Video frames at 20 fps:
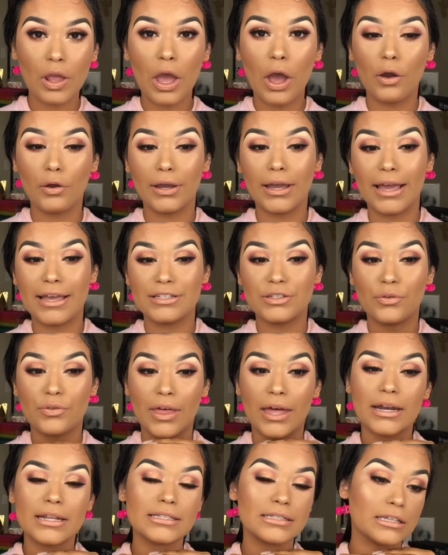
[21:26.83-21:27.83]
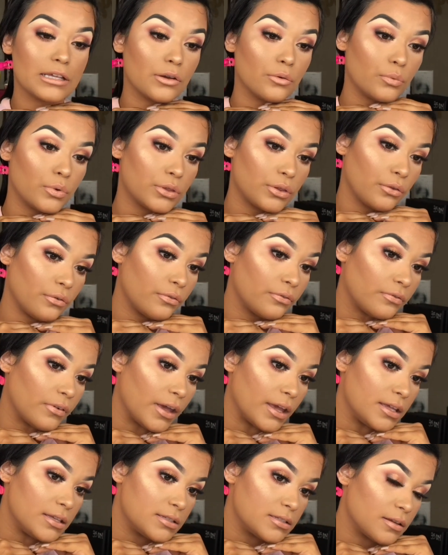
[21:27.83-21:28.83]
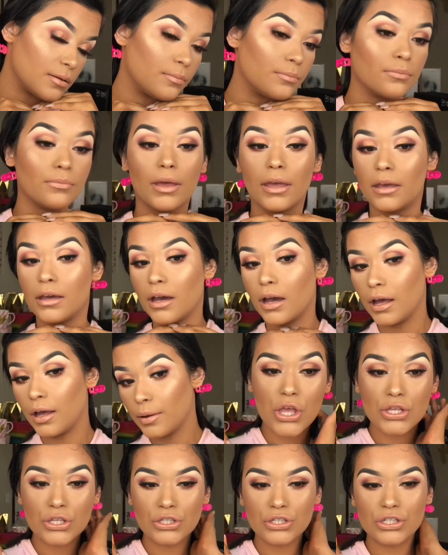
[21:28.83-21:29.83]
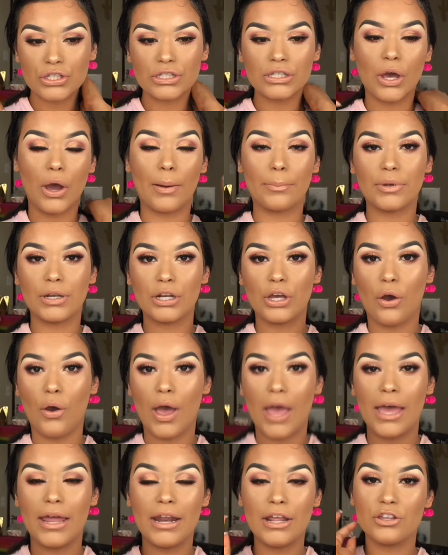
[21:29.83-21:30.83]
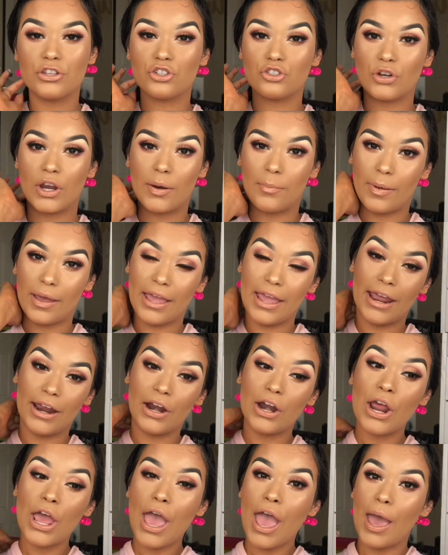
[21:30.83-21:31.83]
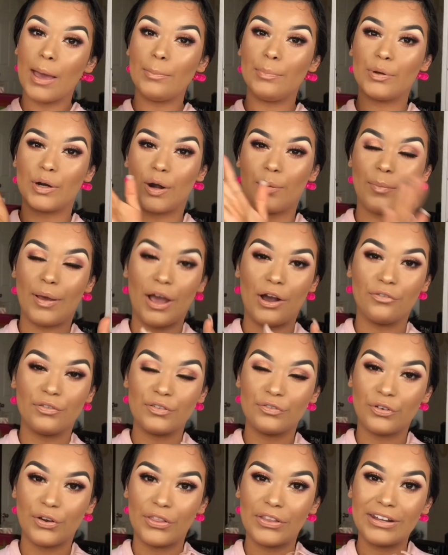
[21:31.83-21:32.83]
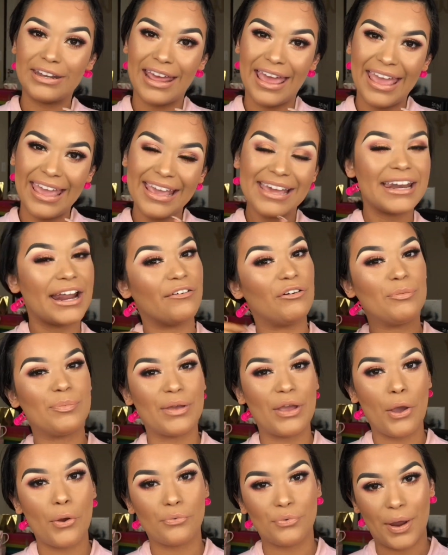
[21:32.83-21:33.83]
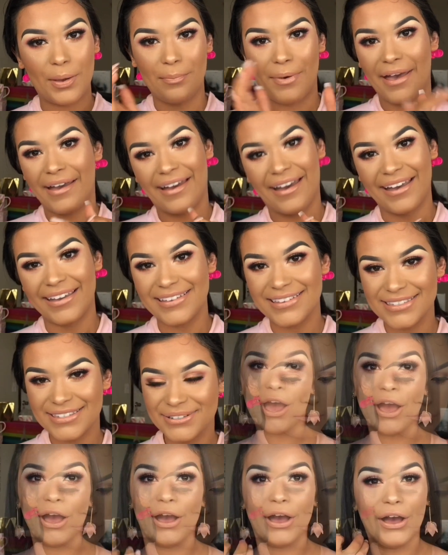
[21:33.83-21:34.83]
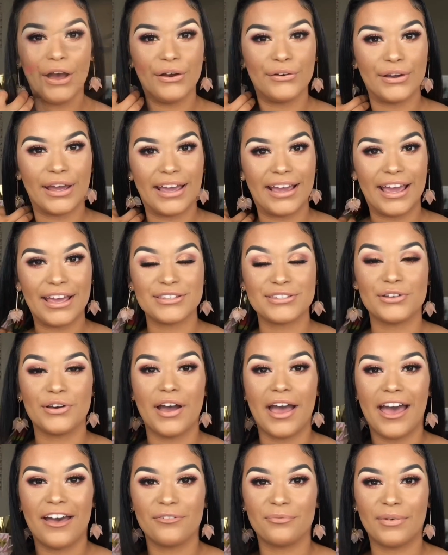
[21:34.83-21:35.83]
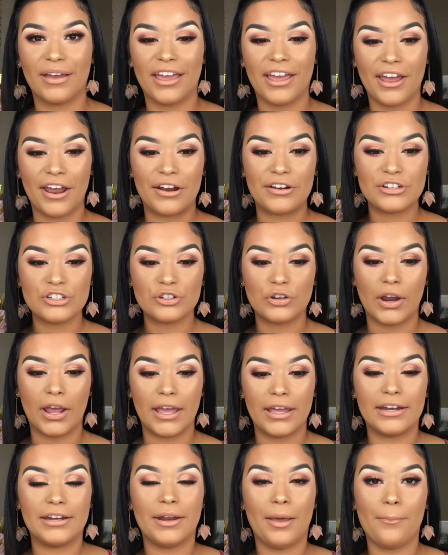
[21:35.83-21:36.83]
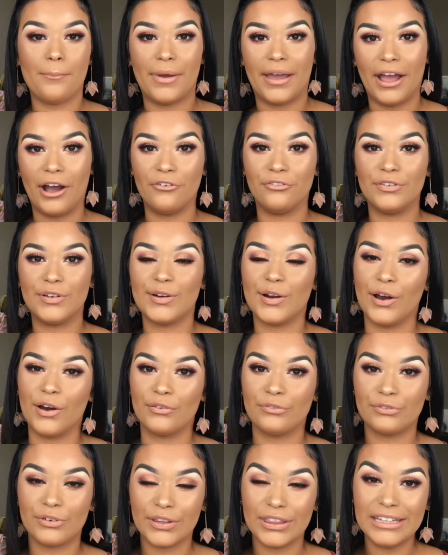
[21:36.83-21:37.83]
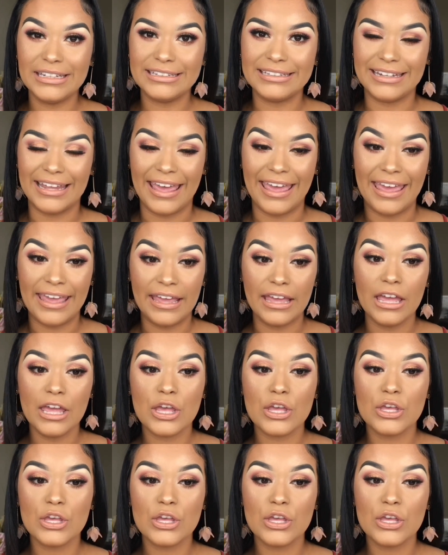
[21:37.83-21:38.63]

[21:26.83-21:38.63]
Okay guys, so that is it with the face makeup. So I'm going to go ahead and straighten my hair and put on my outfit for the day, and I will be right back, guys. Okay guys, so I have my hair straightened, my outfit on for the day.